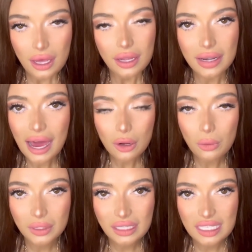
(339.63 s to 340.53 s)
Not
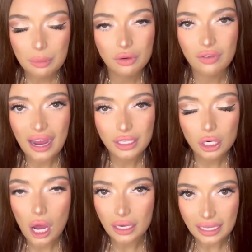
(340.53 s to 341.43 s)
only does it provide your
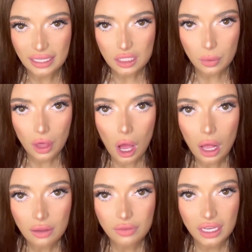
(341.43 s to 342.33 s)
audience with
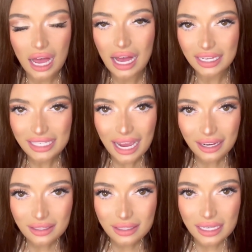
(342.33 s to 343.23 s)
all of the
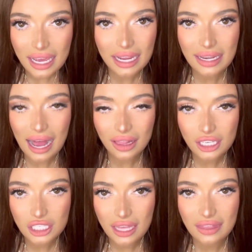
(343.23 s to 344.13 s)
context and
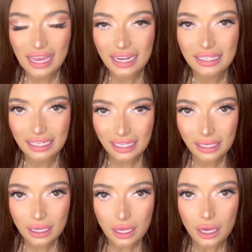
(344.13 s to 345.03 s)
knowledge that they need